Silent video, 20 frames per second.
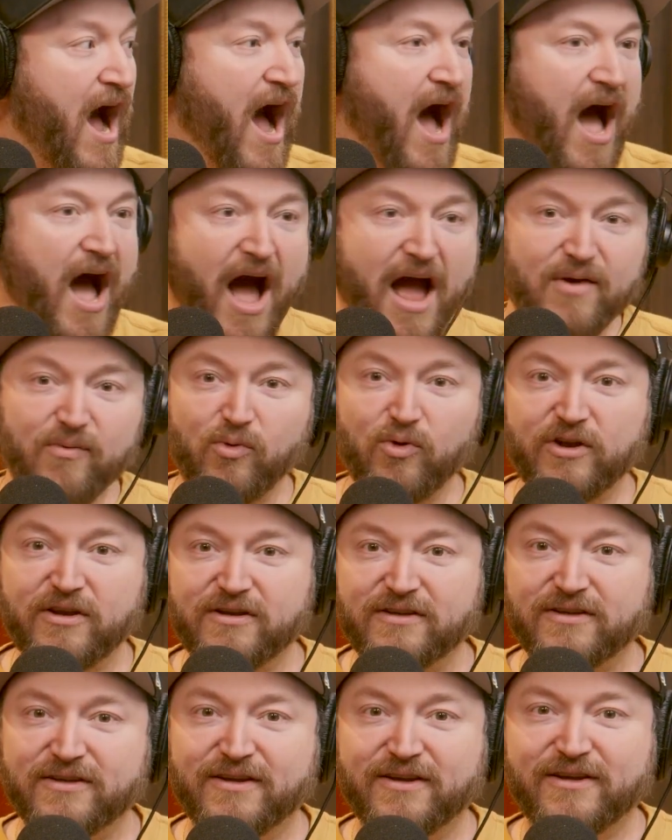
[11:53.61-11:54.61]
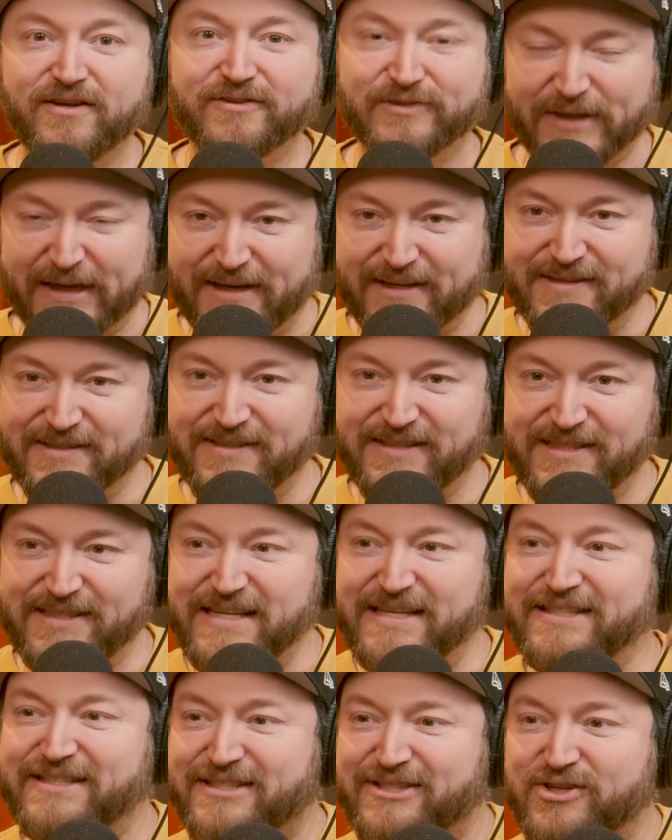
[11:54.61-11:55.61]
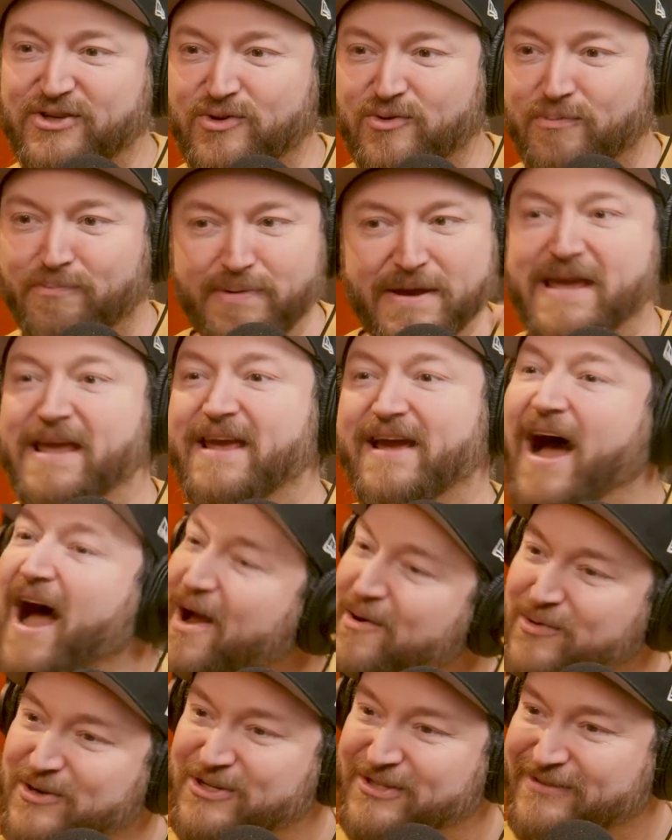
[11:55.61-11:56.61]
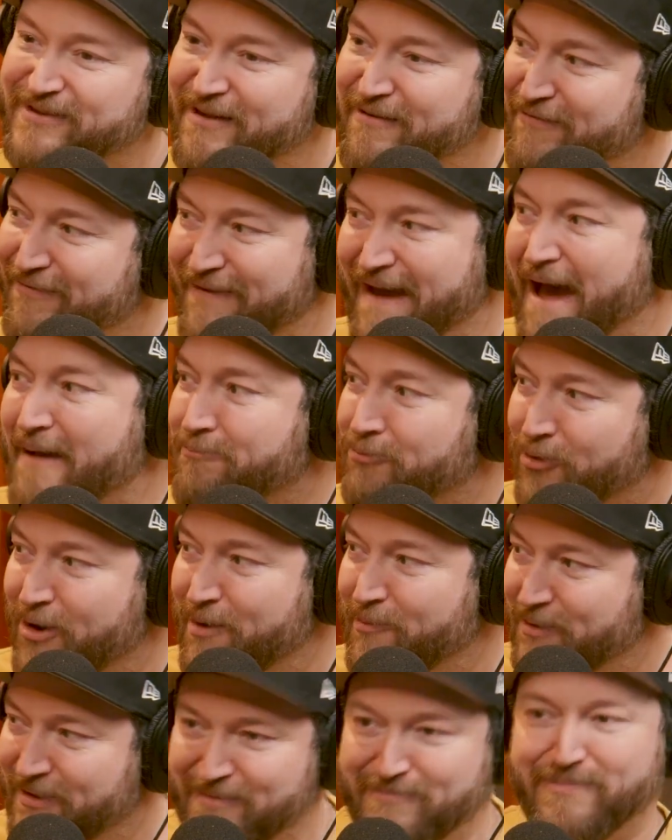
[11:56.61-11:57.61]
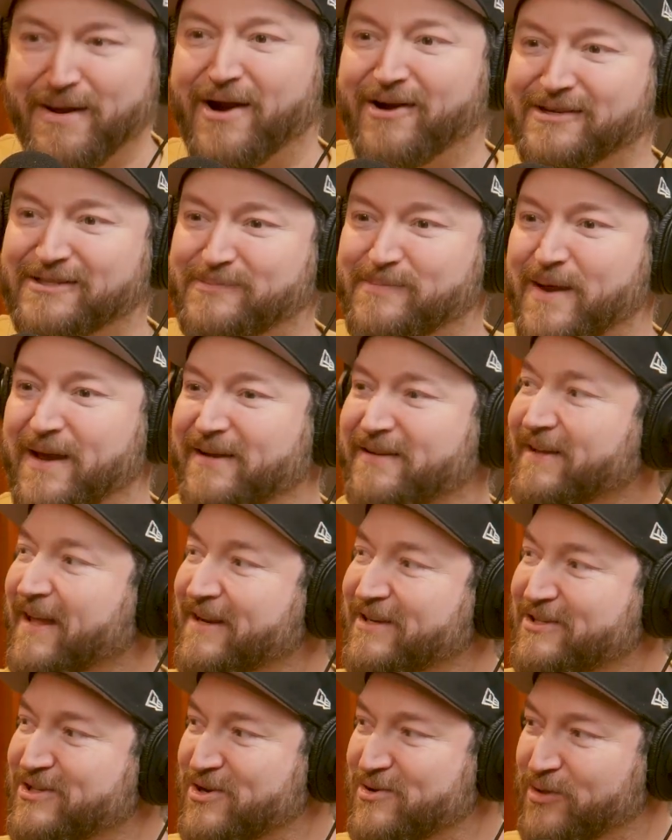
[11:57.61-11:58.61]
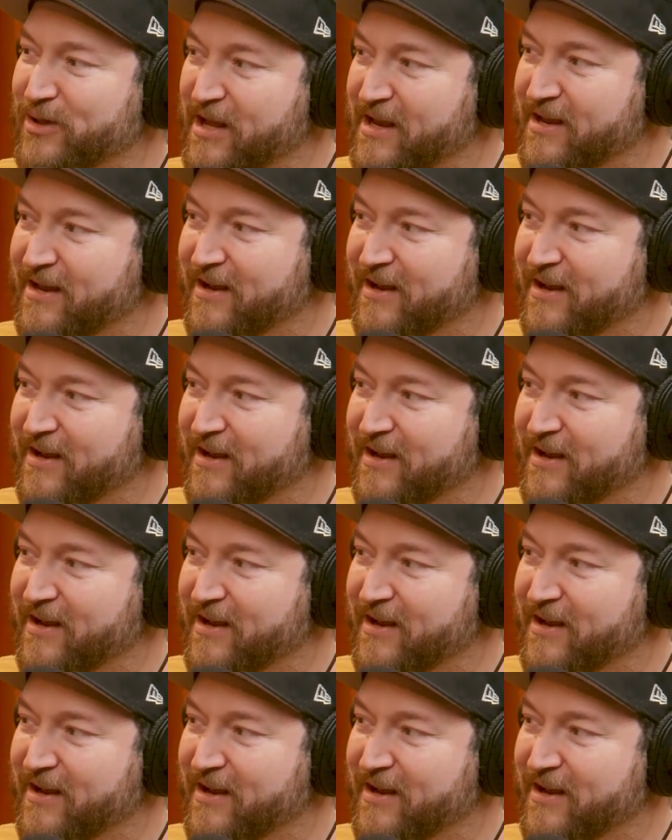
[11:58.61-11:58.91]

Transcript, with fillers: I would like cease to be. I would just evaporate with embarrassment, like to like.